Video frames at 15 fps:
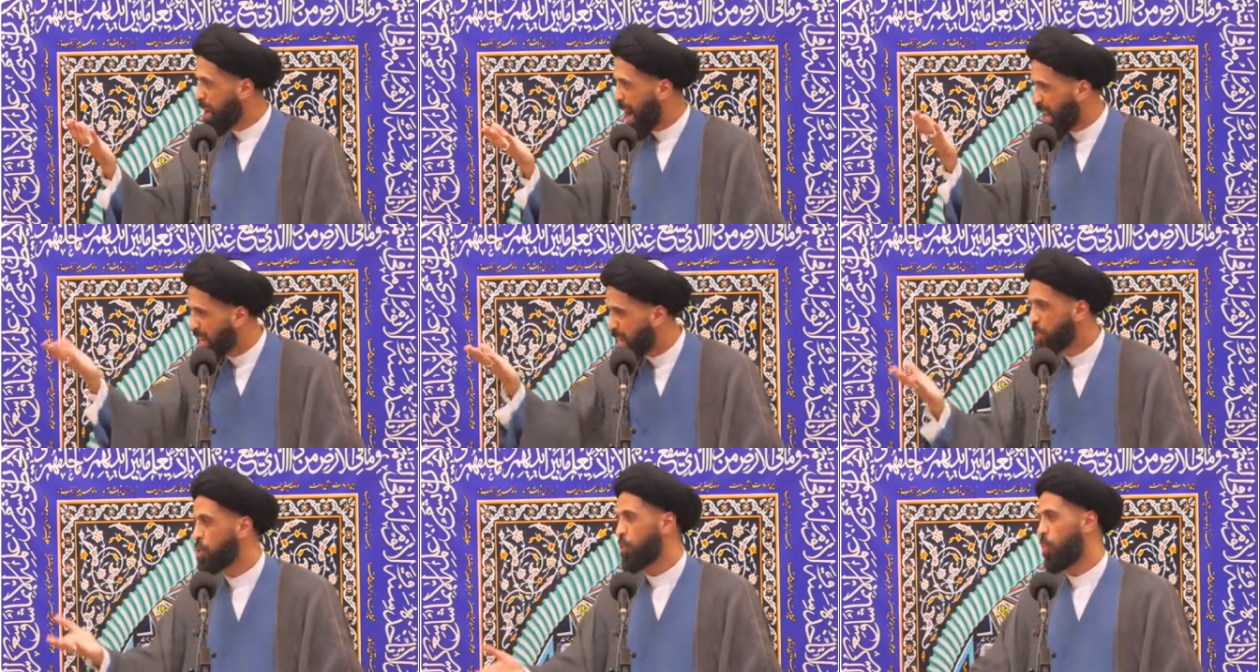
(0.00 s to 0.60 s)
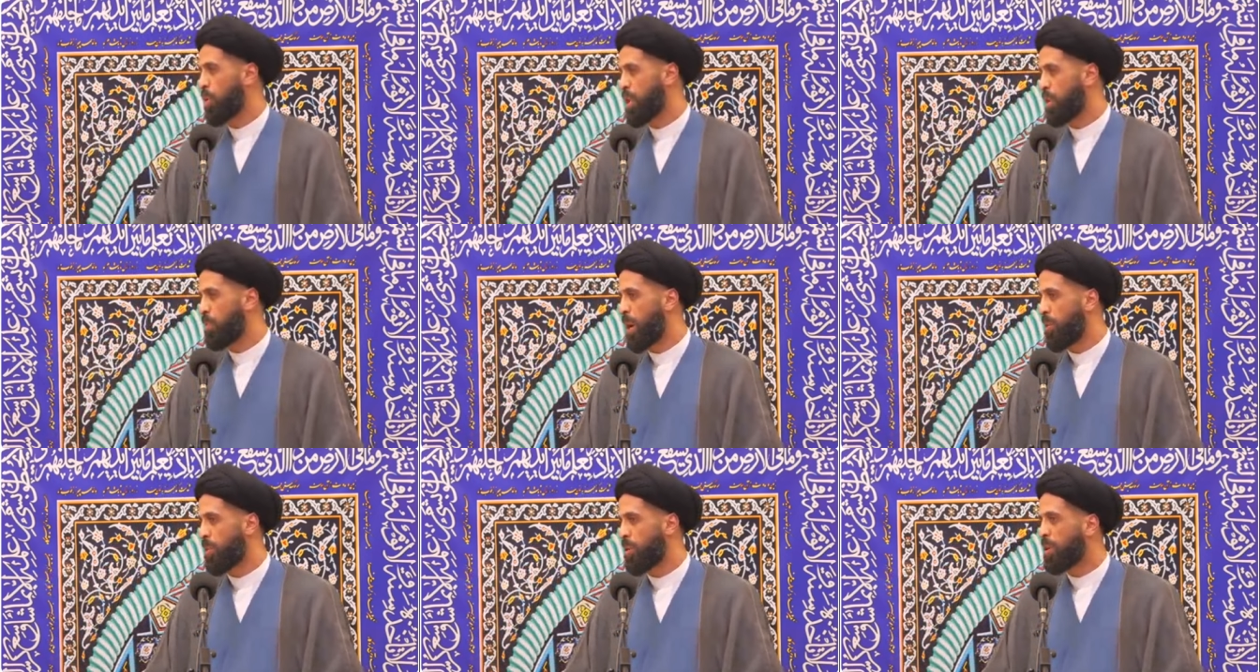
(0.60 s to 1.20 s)
I need to worry
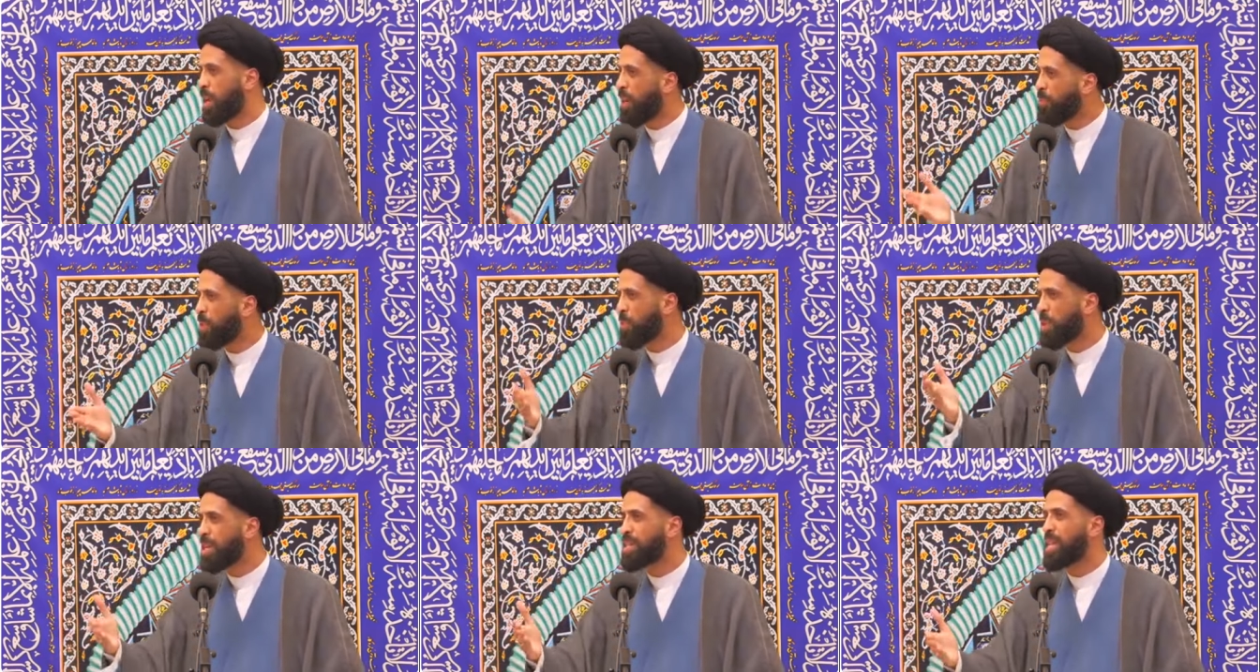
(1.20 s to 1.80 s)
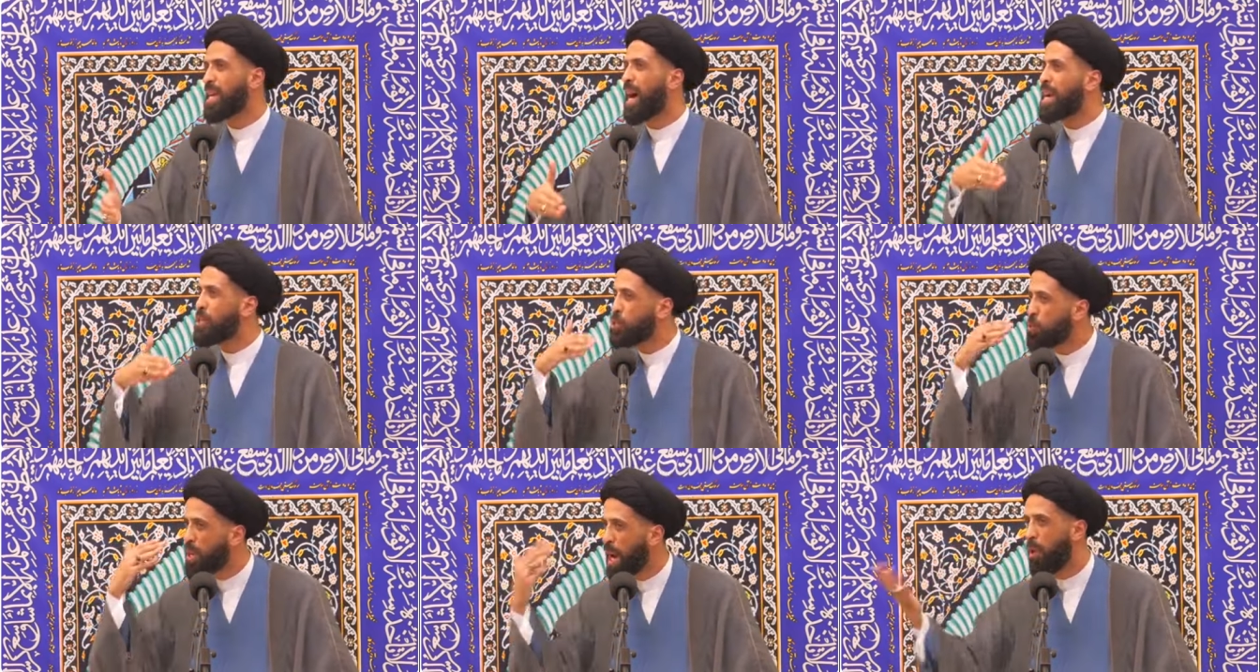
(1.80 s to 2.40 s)
about, not the things that I
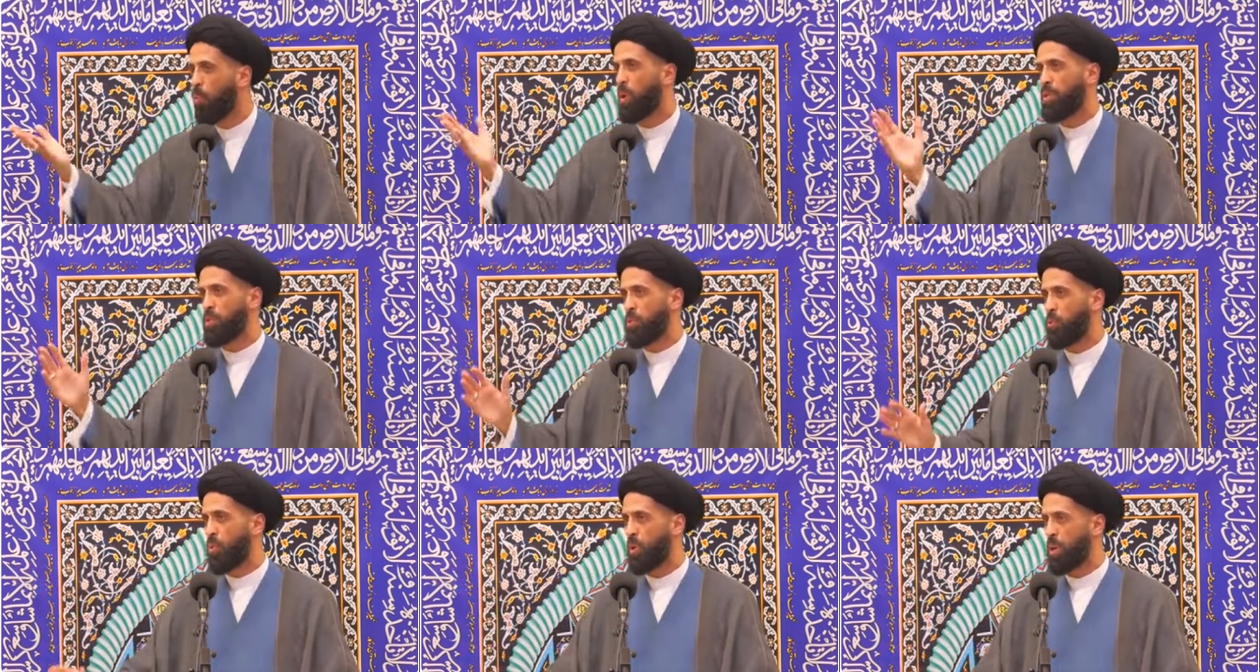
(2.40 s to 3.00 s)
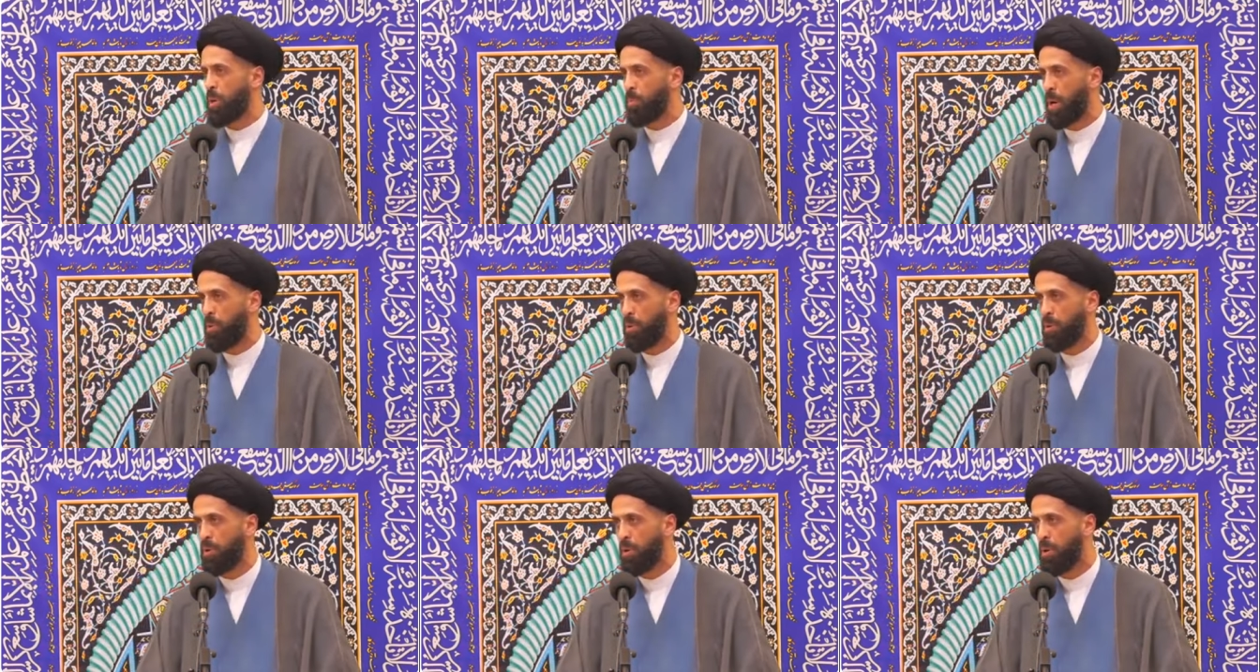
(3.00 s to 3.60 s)
do not want to worry
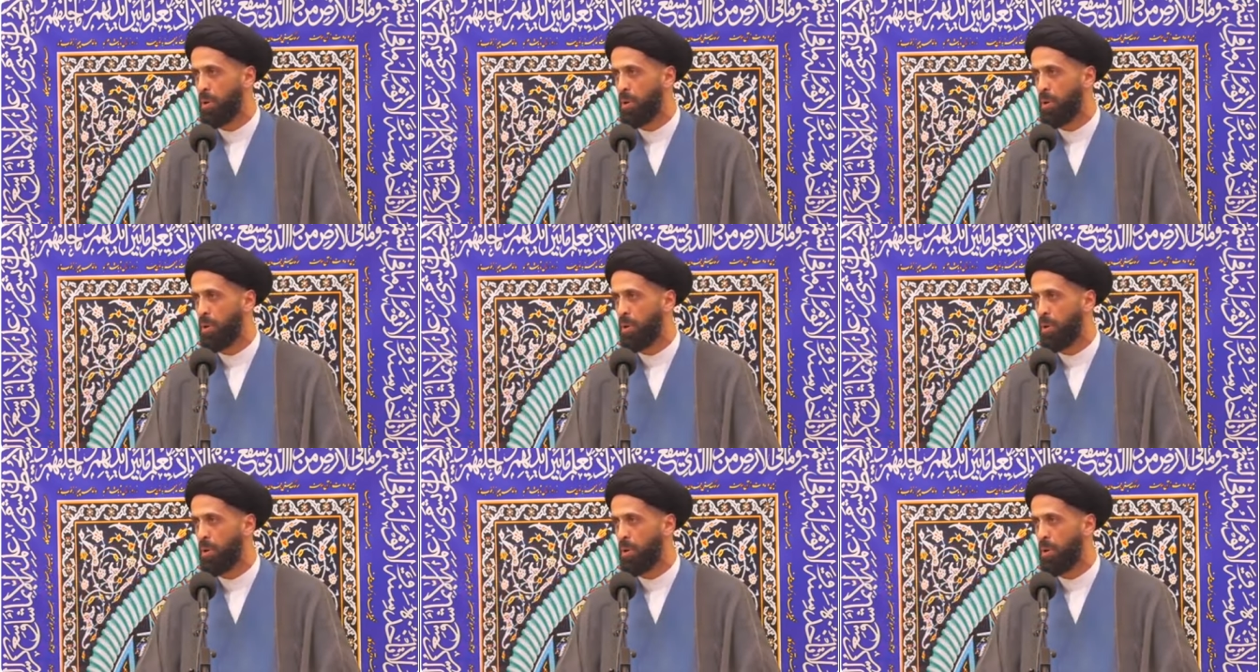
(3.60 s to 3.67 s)
about.